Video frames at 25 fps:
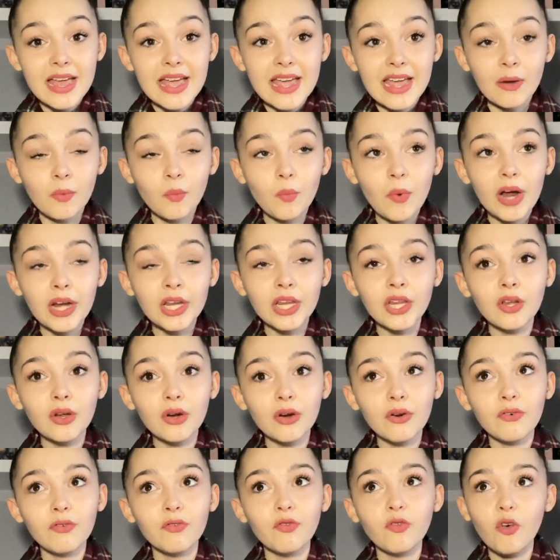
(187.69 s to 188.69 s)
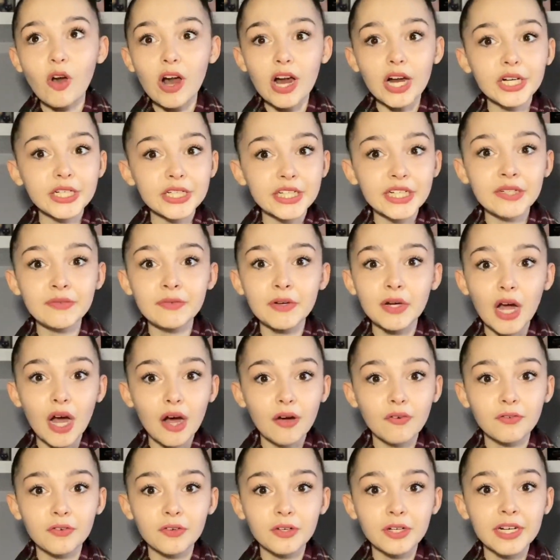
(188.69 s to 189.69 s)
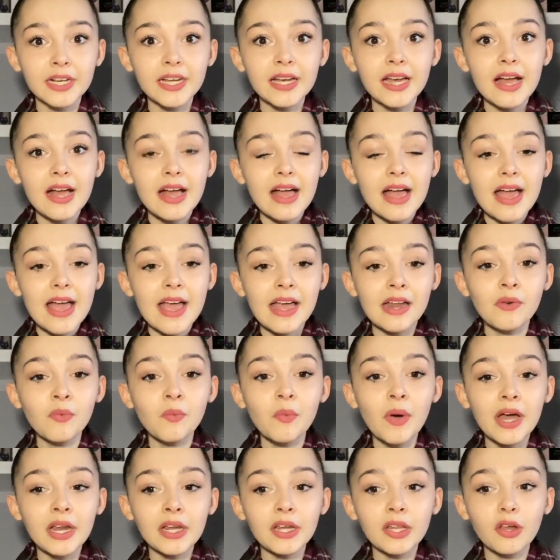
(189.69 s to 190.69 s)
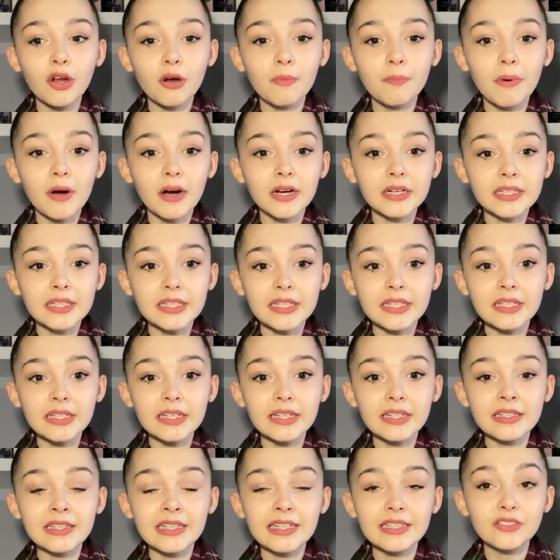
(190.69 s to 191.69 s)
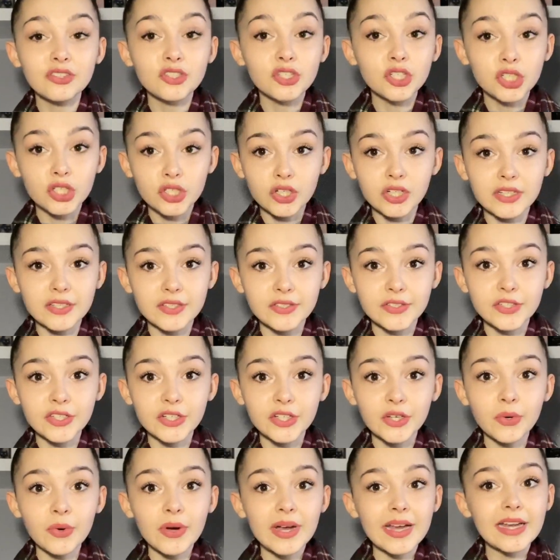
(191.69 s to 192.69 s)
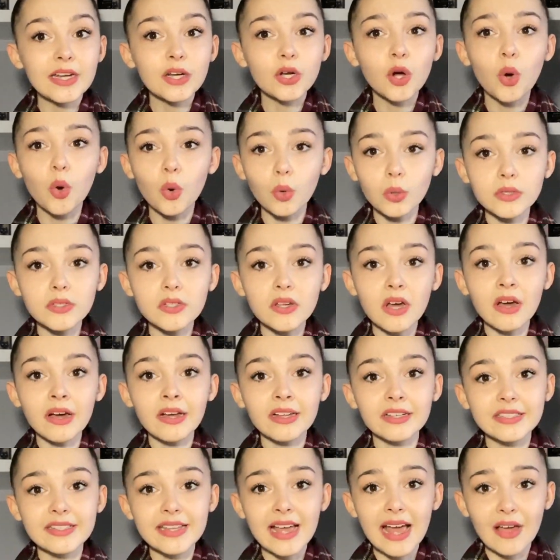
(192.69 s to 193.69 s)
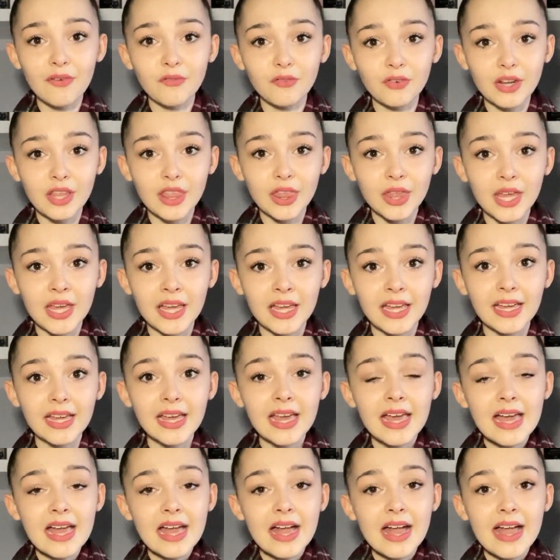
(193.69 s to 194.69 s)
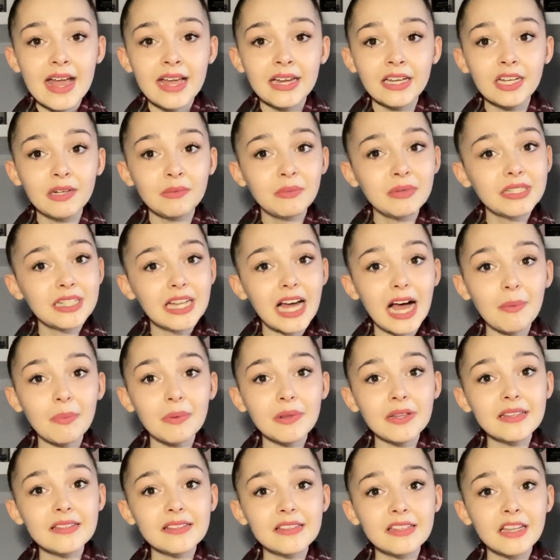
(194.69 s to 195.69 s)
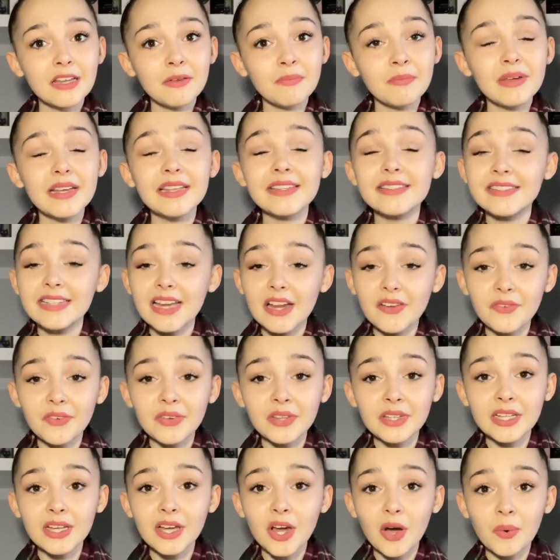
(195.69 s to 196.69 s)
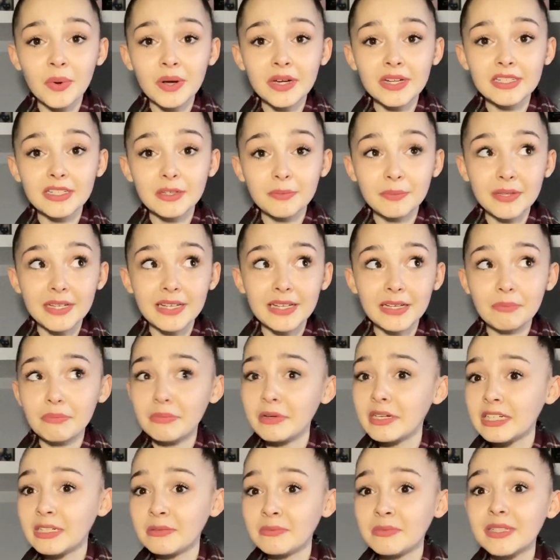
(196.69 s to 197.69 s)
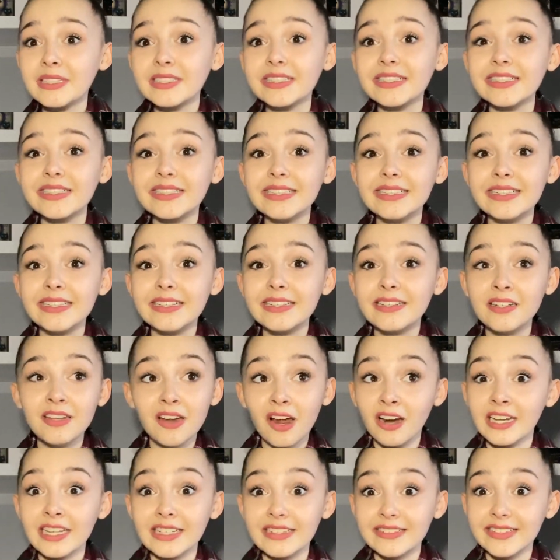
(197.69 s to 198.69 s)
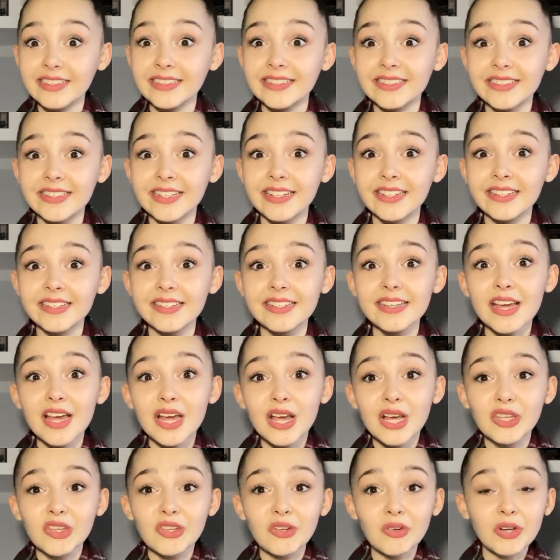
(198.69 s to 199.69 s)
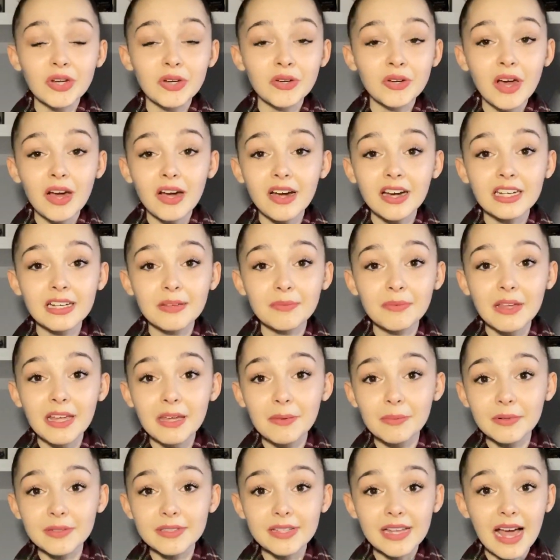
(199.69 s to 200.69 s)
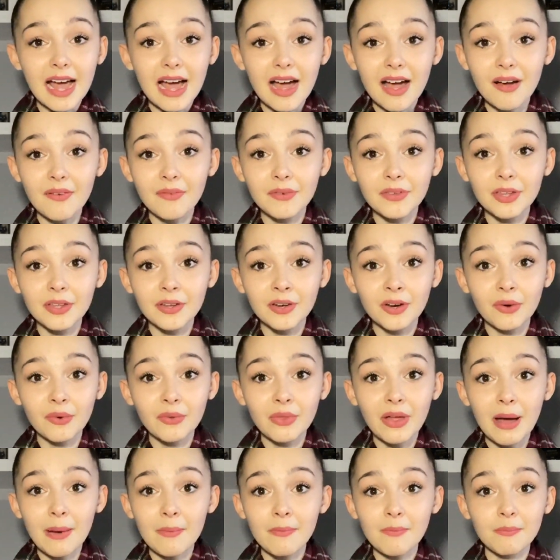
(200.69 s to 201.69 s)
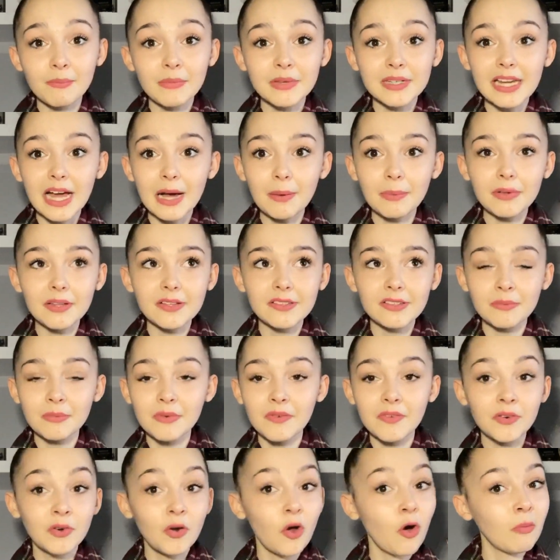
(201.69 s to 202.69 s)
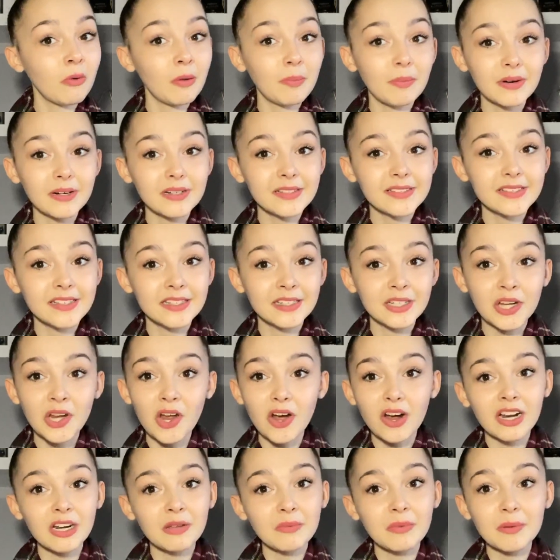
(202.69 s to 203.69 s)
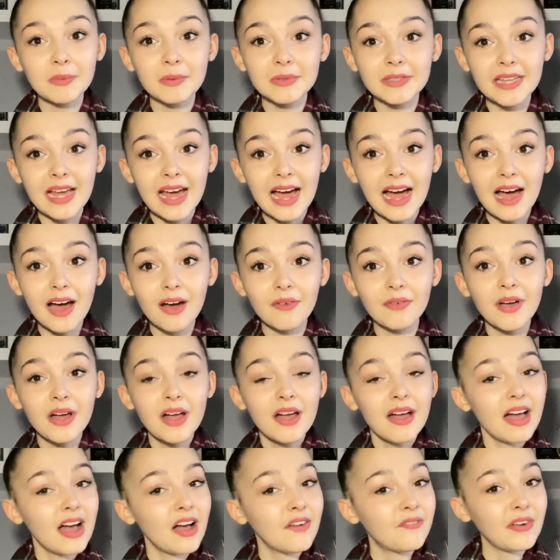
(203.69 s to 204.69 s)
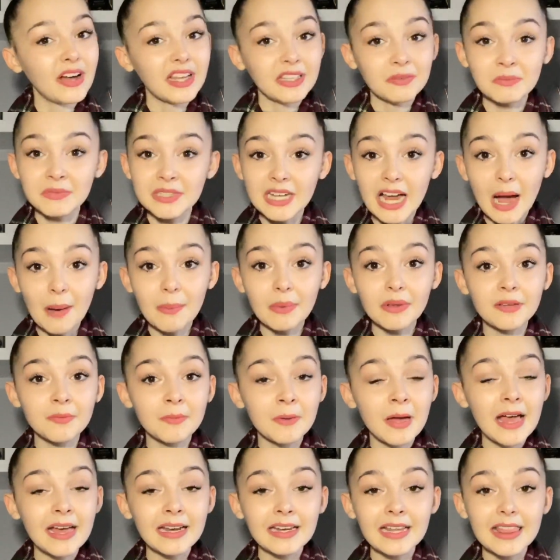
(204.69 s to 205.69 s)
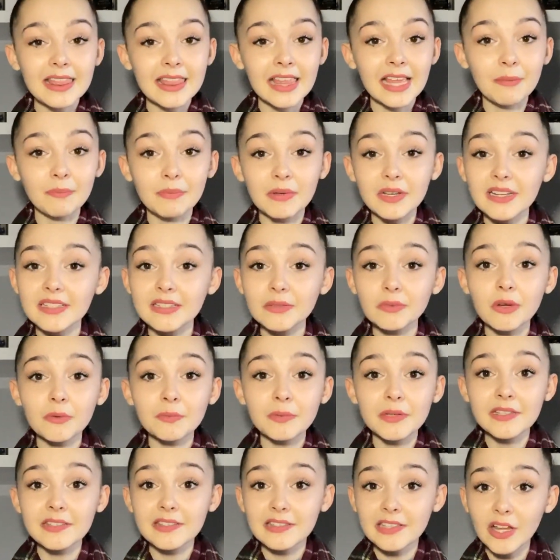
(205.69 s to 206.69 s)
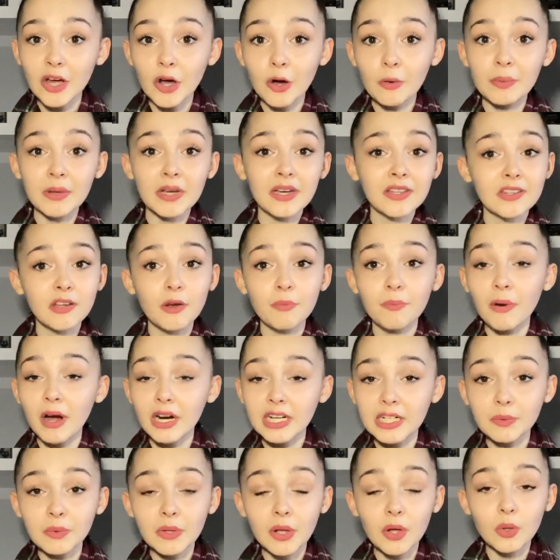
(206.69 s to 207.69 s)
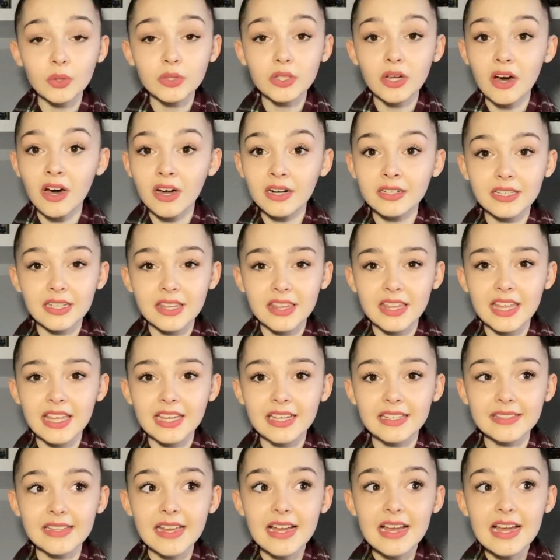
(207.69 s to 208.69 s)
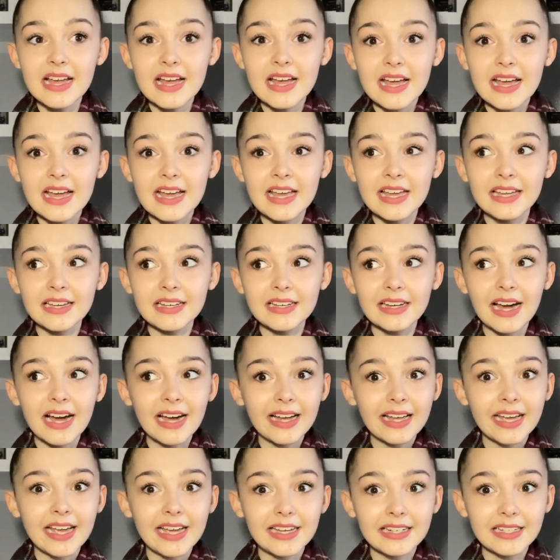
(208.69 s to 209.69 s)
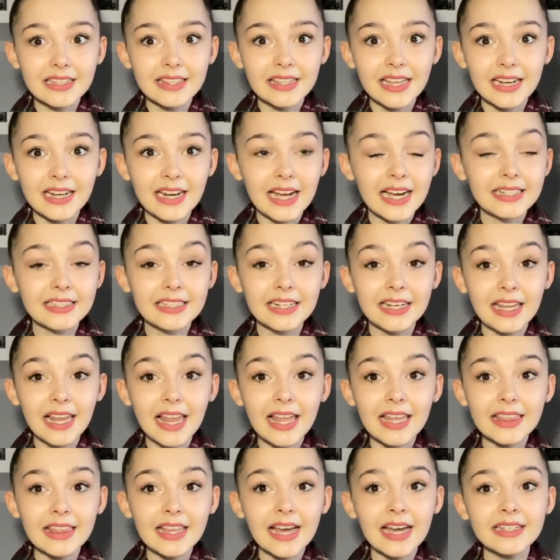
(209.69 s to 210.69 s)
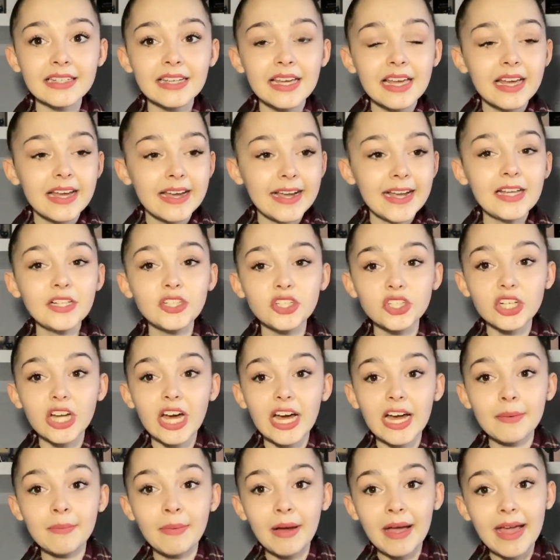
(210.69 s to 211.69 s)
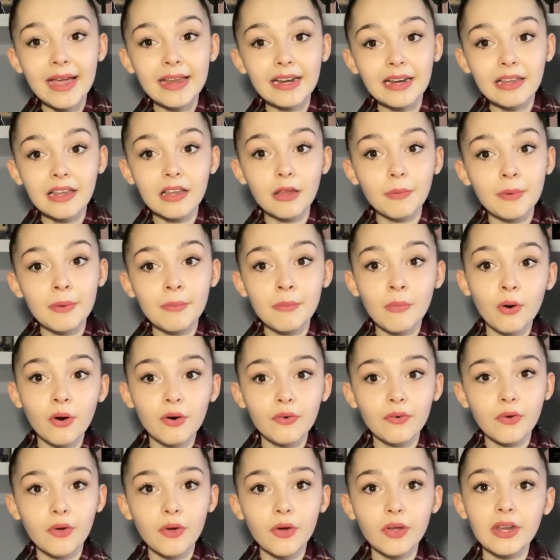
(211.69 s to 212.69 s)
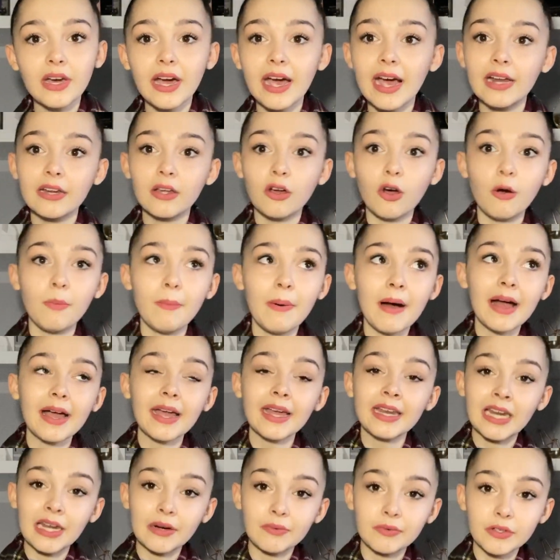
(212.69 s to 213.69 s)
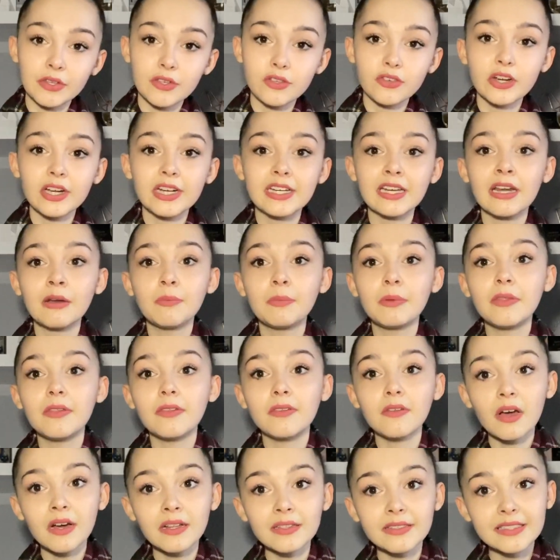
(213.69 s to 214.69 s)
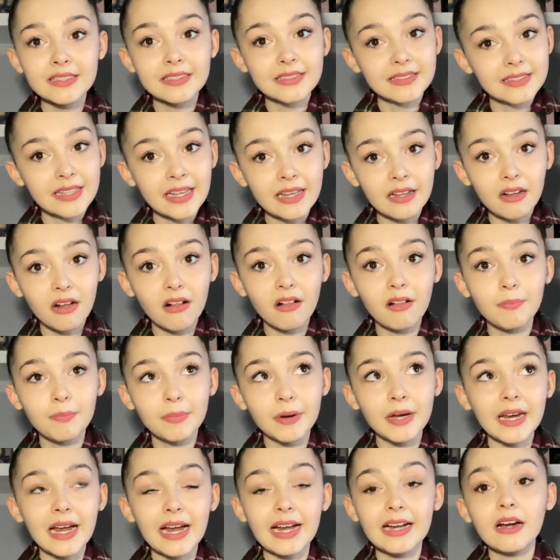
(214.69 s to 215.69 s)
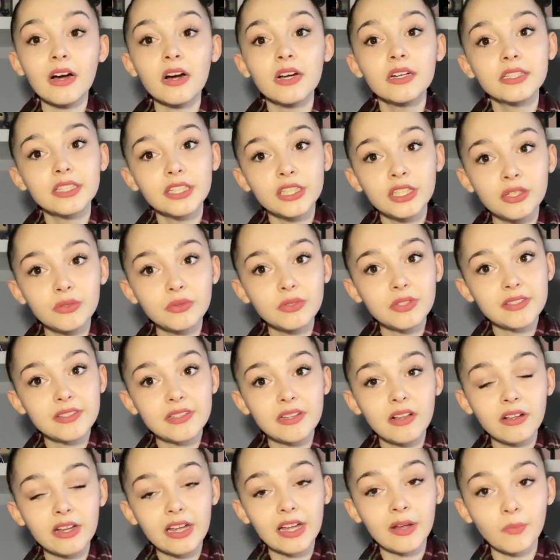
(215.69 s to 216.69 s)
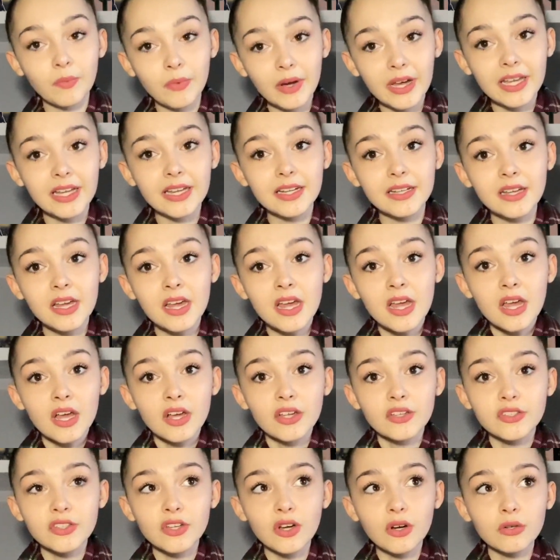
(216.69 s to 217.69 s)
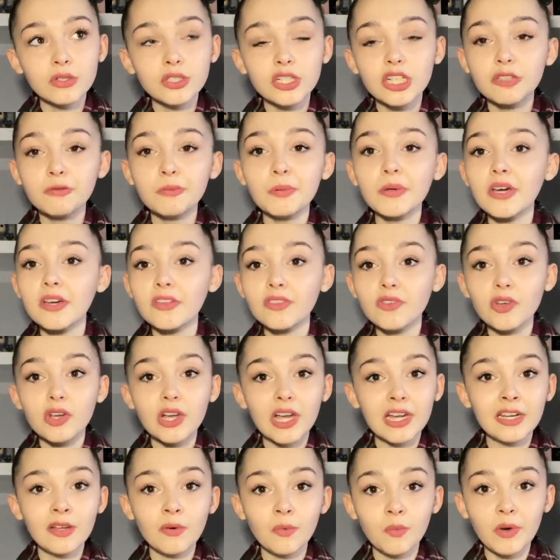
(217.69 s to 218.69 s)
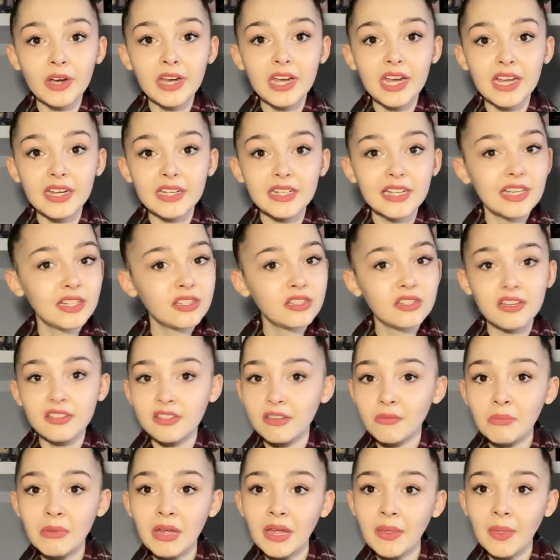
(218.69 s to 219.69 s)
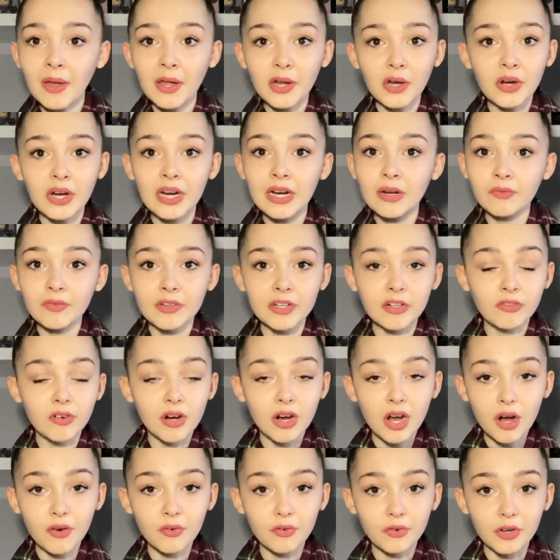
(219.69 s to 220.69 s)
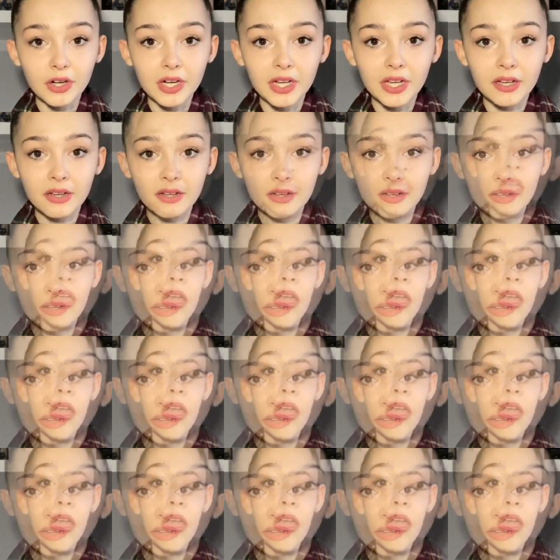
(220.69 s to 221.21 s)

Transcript: And when you're fresh in recovery and when your body needs to trust you, it holds on to everything. And your metabolism is definitely going to be pretty much non-existent so you're not going to be able to have you know that metabolism of a normal person you're not going to be able to have a fast metabolism or anything because it will be slow because your body will hold on to things and i hated that i didn't like that each time i ate a little bit more food i go back and i restrict and it'll be this constant cycle but i continue to still gain weight so just because you're gaining weight it doesn't mean that you're in real recovery